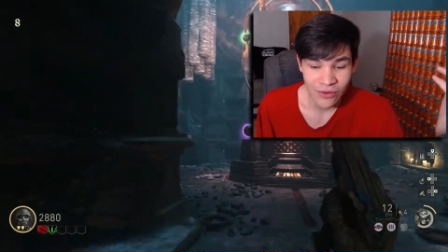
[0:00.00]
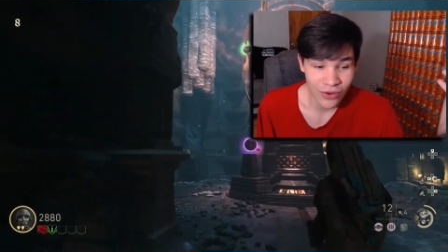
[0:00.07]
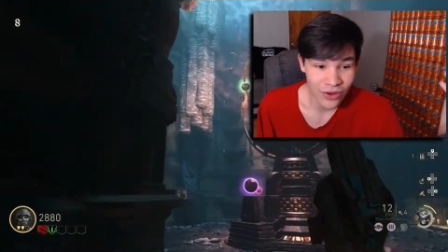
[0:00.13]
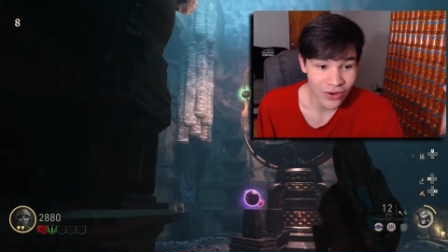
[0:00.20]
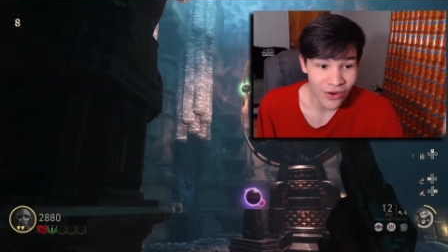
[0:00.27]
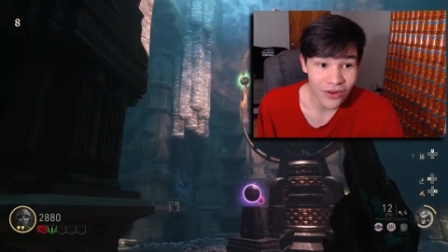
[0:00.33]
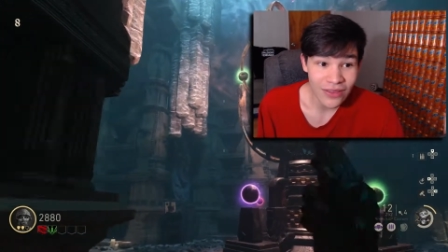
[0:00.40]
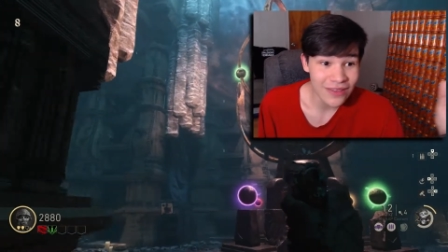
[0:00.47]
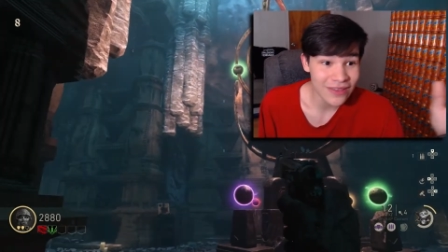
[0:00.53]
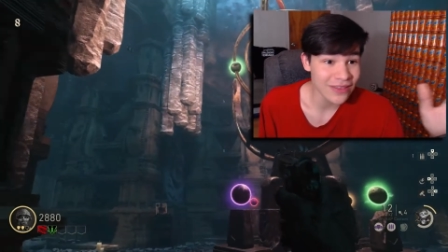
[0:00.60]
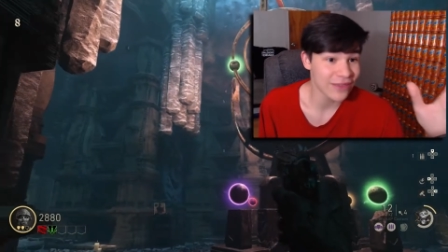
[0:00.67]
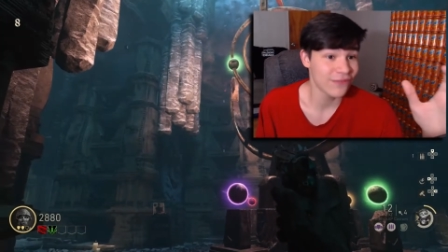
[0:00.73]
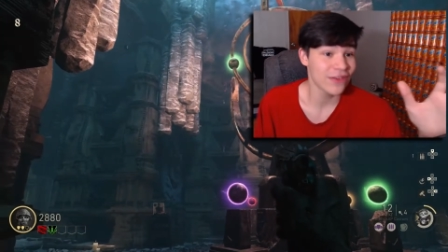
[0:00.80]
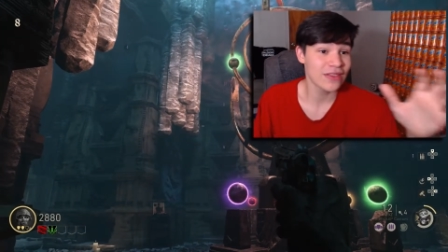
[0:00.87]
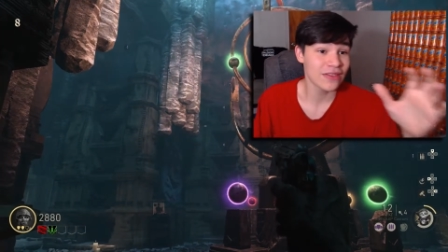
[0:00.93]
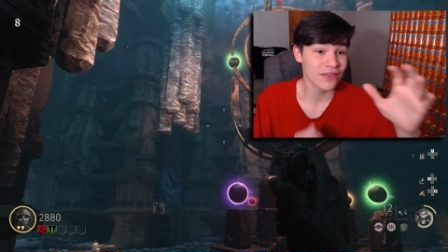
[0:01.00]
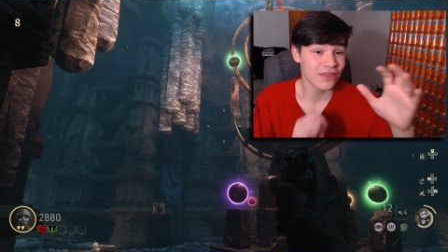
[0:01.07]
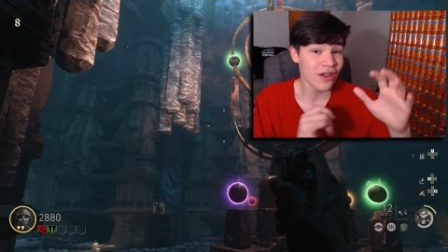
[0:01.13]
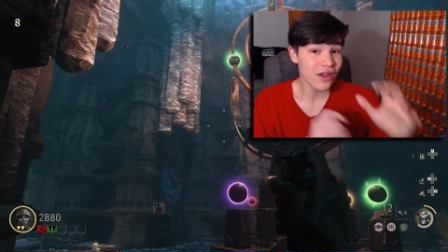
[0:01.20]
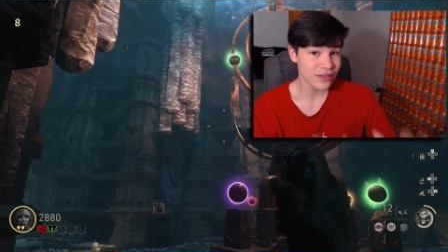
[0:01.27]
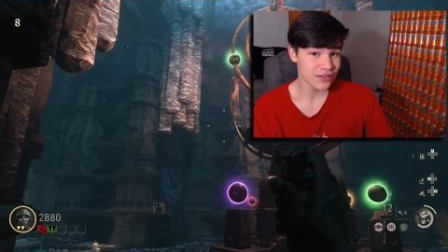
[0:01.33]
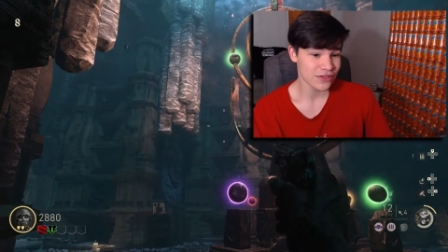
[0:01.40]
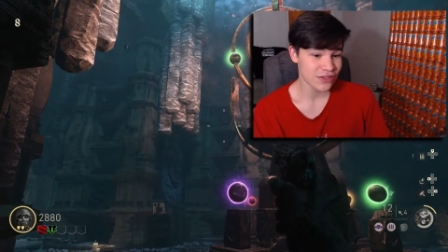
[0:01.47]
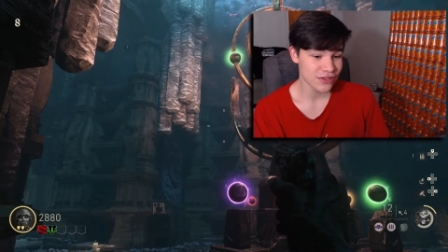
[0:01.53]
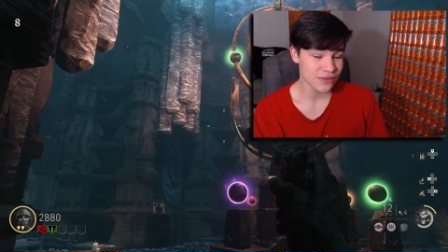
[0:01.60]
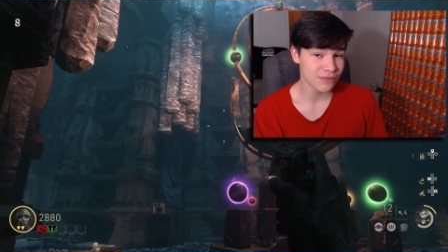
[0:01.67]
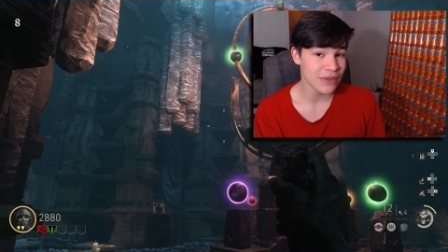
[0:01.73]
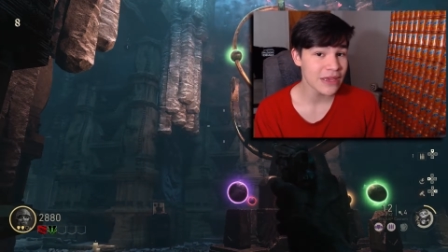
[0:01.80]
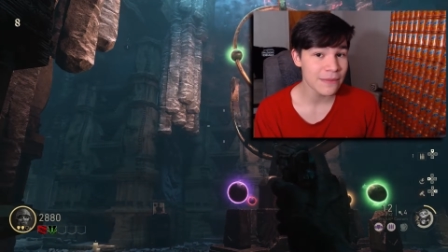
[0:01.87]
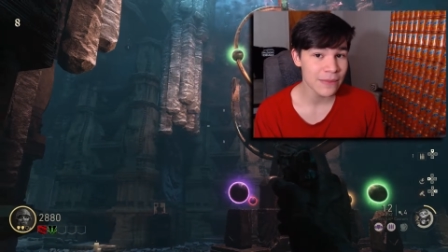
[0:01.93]
regardless, if it's not just
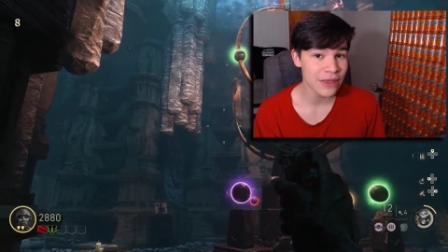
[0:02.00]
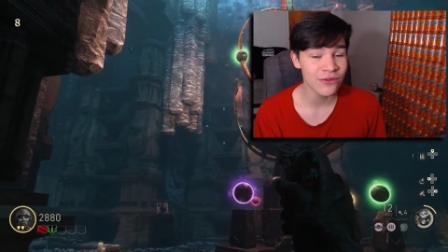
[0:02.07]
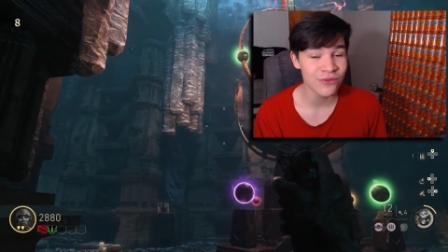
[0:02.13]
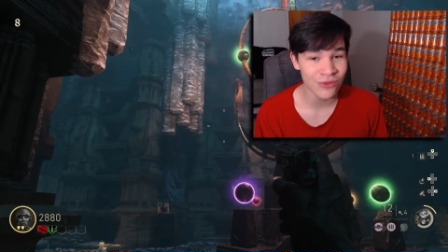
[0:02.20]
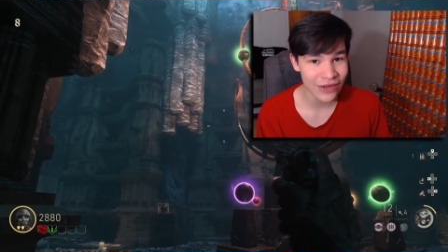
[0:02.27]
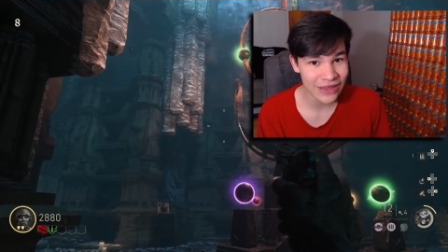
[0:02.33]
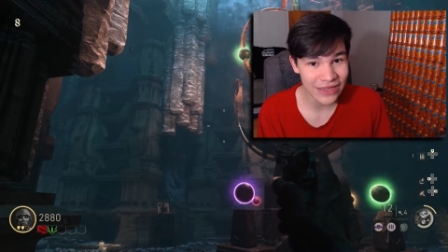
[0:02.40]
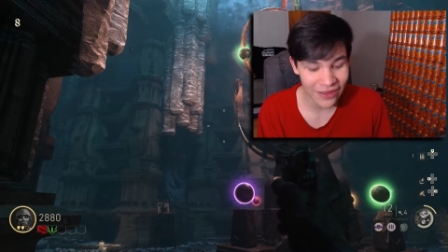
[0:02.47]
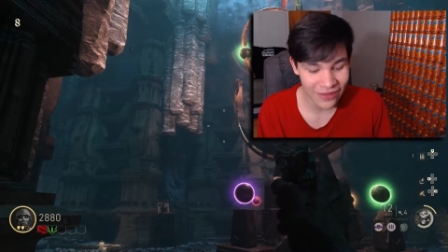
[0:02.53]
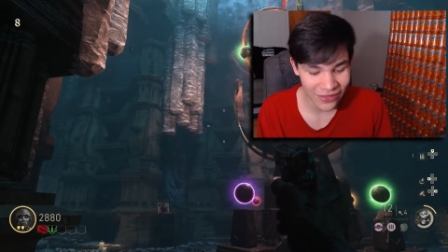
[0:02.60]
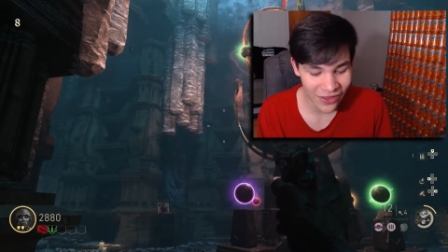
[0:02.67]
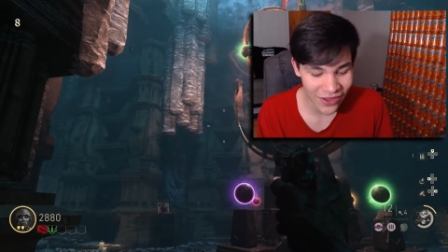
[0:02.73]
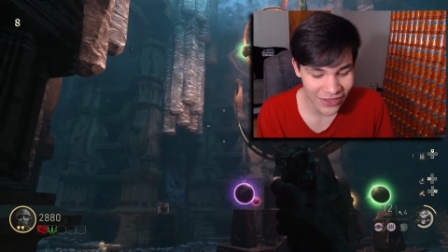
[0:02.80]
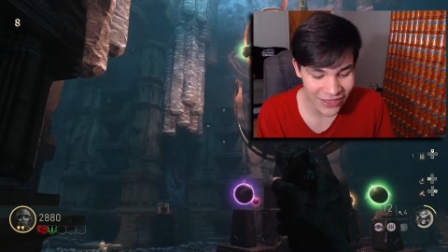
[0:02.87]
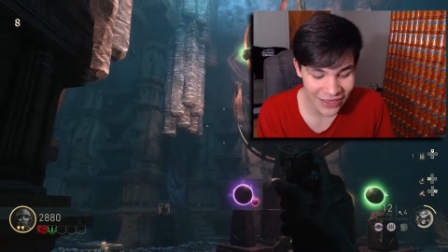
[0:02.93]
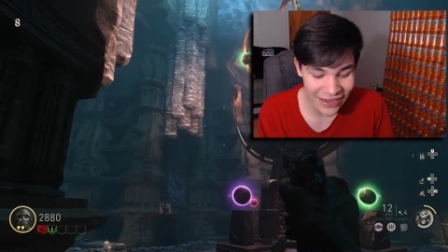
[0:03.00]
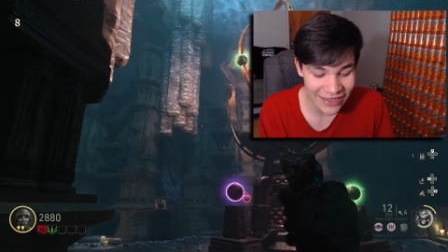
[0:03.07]
me being really unlucky,